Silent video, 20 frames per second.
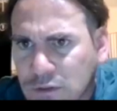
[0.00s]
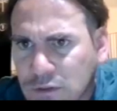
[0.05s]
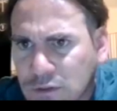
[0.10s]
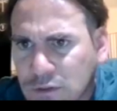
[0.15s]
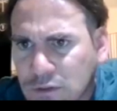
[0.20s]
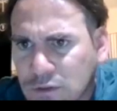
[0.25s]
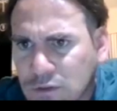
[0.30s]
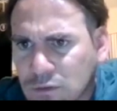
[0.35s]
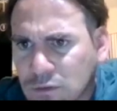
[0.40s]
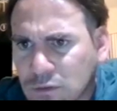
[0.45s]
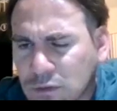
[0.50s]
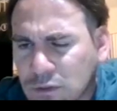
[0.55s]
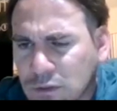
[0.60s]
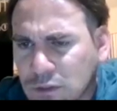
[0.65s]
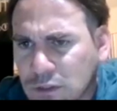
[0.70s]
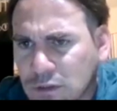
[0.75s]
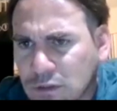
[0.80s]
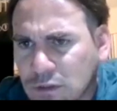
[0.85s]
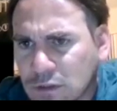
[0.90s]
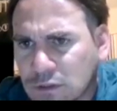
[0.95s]
this one
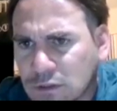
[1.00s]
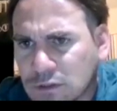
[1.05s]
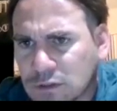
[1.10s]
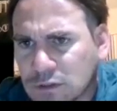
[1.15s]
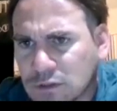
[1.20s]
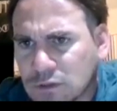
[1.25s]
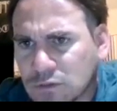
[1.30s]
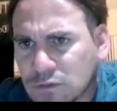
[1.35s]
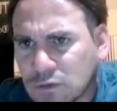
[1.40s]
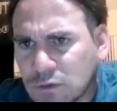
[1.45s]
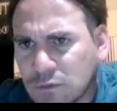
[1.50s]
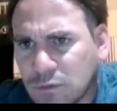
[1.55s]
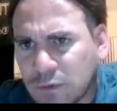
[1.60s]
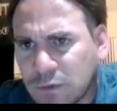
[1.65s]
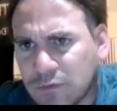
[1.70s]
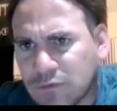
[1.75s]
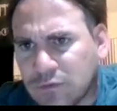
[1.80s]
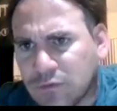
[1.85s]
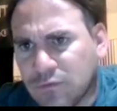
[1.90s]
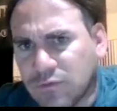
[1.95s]
and there's this one.
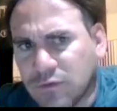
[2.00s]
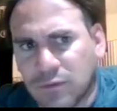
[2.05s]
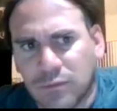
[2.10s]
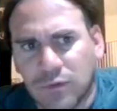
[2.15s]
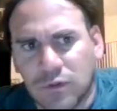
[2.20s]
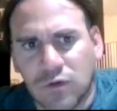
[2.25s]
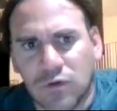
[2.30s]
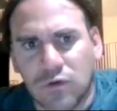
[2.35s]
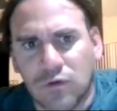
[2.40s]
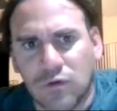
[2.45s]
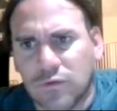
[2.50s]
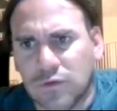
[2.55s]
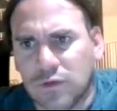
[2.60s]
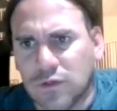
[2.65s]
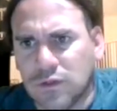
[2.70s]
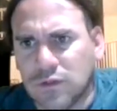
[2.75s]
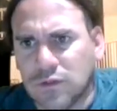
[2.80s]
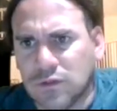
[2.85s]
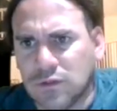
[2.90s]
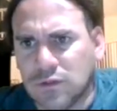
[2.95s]
We have to flip it
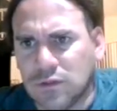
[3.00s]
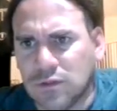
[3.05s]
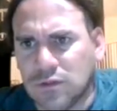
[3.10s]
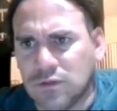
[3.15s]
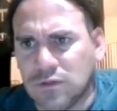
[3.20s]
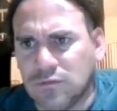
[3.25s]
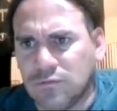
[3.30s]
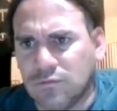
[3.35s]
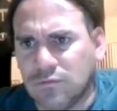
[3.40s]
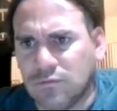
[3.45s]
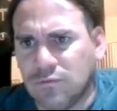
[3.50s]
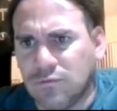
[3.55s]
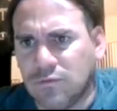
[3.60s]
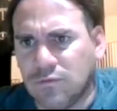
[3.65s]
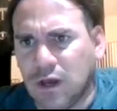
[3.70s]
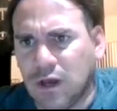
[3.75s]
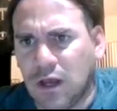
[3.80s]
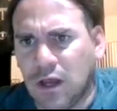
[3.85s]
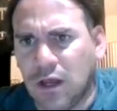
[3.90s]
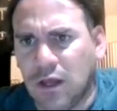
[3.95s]
over. So there's
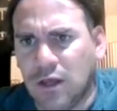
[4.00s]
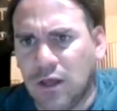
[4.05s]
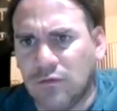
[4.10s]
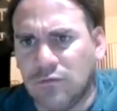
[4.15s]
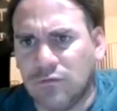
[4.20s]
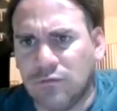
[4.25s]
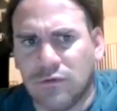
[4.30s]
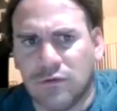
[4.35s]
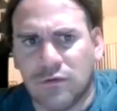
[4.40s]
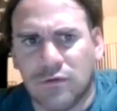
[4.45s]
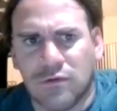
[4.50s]
5.